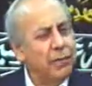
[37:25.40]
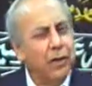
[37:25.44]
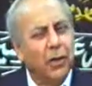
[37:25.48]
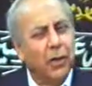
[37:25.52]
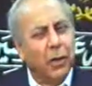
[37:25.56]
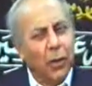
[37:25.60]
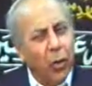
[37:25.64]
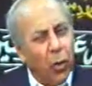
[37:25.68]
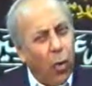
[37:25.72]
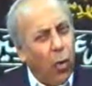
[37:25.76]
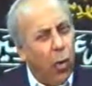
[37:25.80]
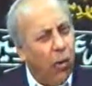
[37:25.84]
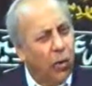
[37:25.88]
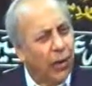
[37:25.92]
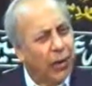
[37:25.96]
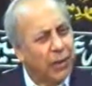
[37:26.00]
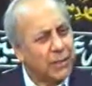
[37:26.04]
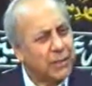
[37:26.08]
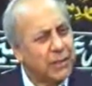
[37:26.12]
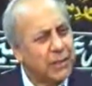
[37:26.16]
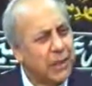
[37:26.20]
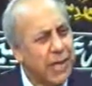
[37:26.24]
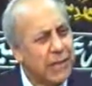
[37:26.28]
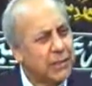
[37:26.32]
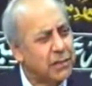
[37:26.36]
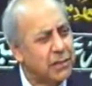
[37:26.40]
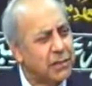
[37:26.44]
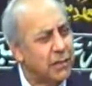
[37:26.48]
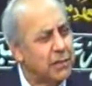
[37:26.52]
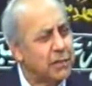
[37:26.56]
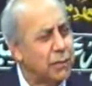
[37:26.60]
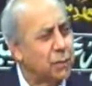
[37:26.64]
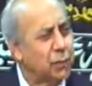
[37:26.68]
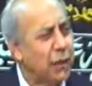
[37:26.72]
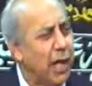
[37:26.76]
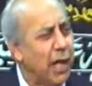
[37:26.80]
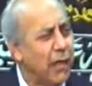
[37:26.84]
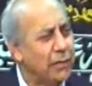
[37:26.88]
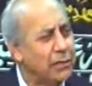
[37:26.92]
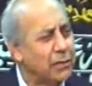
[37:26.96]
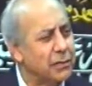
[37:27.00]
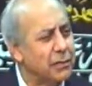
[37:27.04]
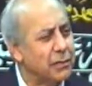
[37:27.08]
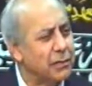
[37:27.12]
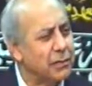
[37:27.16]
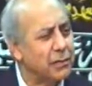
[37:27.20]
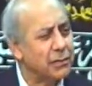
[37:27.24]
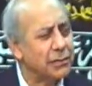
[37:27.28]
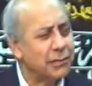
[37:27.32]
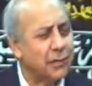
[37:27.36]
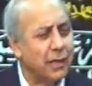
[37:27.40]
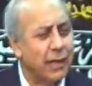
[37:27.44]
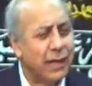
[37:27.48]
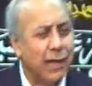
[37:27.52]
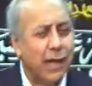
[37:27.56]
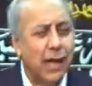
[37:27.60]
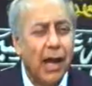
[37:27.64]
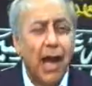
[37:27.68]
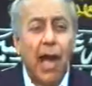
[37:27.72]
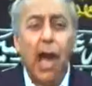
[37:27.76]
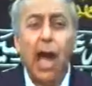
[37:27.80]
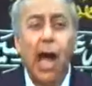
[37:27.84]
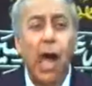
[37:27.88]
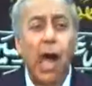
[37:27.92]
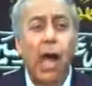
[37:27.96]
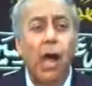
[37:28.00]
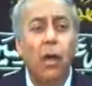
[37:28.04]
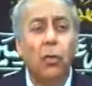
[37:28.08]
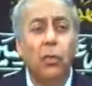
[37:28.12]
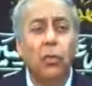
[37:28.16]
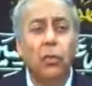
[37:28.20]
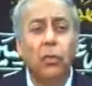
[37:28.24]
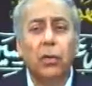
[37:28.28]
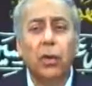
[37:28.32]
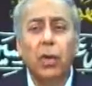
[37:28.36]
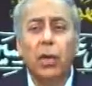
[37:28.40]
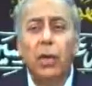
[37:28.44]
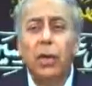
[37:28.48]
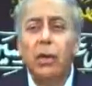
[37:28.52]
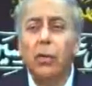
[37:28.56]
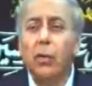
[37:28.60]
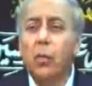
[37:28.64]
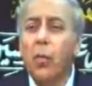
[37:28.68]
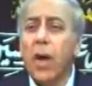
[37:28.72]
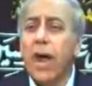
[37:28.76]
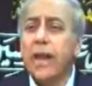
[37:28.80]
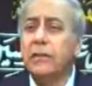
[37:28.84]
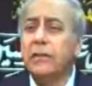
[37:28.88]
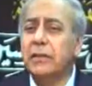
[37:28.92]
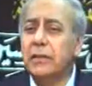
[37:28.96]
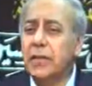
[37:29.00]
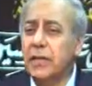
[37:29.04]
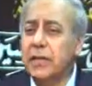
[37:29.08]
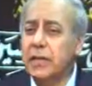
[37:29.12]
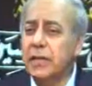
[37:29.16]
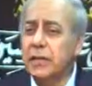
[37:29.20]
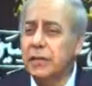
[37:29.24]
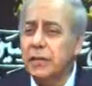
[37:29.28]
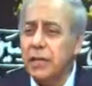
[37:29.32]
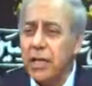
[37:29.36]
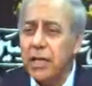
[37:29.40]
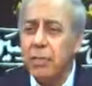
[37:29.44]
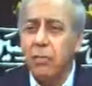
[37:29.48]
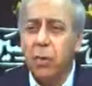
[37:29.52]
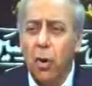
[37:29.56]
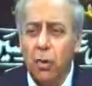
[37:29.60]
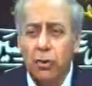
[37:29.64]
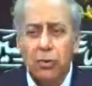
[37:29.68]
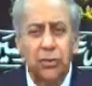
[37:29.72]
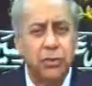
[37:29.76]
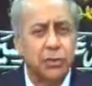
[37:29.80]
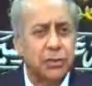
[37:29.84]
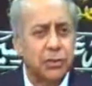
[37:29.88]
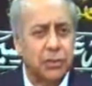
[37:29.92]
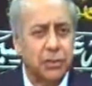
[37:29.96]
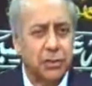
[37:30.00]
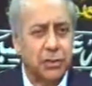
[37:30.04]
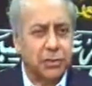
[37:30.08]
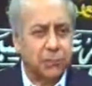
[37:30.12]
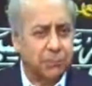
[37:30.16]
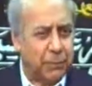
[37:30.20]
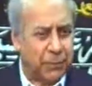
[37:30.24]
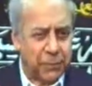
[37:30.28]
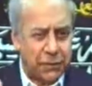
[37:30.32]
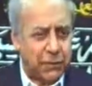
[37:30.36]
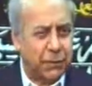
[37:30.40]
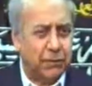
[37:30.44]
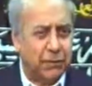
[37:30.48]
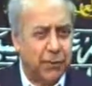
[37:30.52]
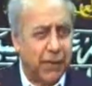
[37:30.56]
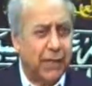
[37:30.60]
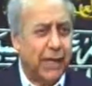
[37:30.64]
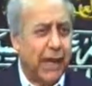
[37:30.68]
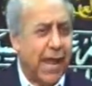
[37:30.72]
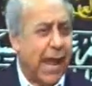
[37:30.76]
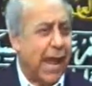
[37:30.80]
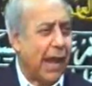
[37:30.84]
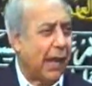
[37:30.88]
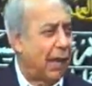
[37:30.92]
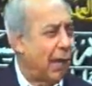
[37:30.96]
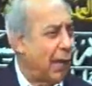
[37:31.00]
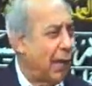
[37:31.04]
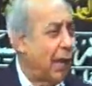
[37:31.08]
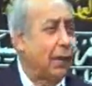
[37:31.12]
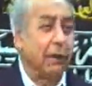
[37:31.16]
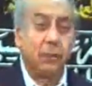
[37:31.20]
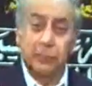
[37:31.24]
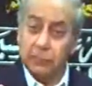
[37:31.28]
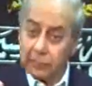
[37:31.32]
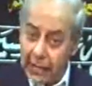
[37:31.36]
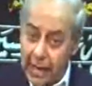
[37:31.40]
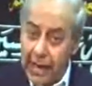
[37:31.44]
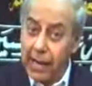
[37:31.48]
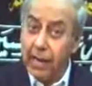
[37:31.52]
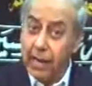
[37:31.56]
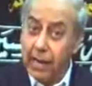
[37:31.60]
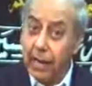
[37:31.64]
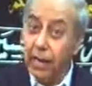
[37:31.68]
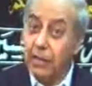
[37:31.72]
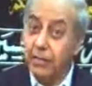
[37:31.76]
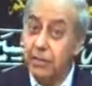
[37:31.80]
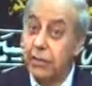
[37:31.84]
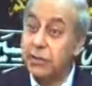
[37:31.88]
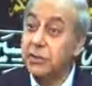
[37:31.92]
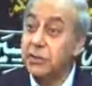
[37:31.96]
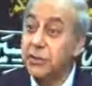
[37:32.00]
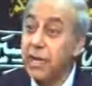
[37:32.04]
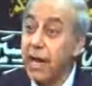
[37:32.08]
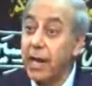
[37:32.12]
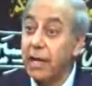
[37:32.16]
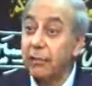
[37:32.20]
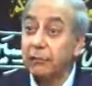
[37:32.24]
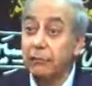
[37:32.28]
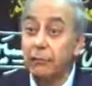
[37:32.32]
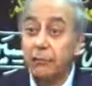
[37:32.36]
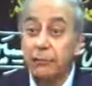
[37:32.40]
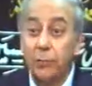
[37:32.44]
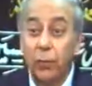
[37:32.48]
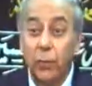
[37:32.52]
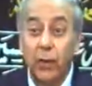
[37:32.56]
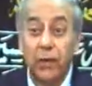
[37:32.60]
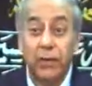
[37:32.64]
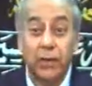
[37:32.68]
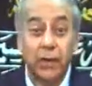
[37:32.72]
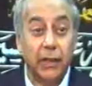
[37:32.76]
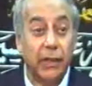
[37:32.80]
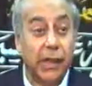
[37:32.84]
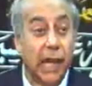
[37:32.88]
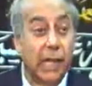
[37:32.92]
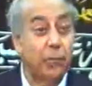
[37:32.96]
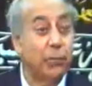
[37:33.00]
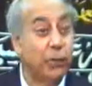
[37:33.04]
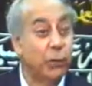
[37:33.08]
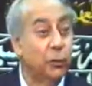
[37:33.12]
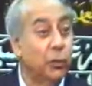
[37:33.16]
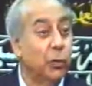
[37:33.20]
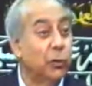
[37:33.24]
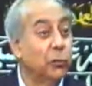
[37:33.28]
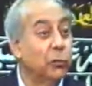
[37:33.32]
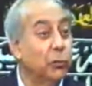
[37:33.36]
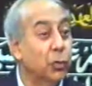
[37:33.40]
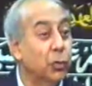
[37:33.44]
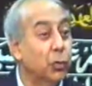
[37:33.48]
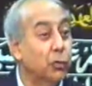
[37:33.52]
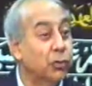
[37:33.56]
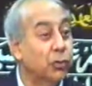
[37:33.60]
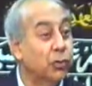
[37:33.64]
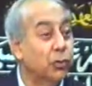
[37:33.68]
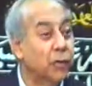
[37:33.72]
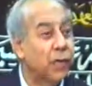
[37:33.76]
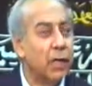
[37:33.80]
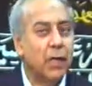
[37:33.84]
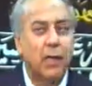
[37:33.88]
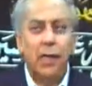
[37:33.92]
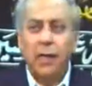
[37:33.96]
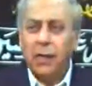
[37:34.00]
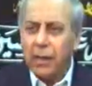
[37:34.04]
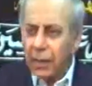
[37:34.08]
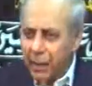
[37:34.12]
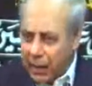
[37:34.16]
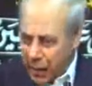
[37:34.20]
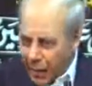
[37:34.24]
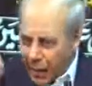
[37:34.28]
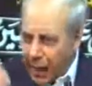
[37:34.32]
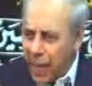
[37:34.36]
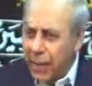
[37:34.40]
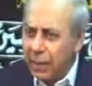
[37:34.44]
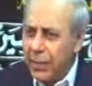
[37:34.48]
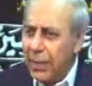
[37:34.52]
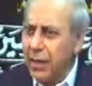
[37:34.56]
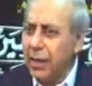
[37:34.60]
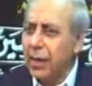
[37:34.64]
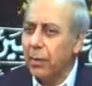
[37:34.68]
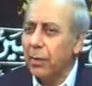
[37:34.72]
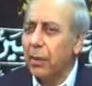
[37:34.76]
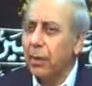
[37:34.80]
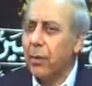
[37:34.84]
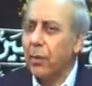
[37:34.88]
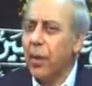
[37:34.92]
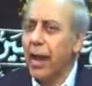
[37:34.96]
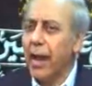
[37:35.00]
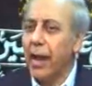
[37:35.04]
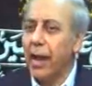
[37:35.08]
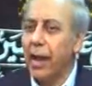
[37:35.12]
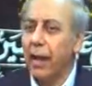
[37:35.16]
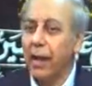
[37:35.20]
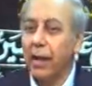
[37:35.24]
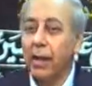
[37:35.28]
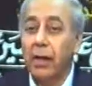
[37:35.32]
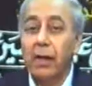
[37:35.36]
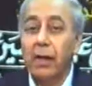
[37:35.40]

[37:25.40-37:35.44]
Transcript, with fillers: glorious lesson to us how when these emotions, particularly anger, anger at this time, when the camel wouldn't move, come in our way,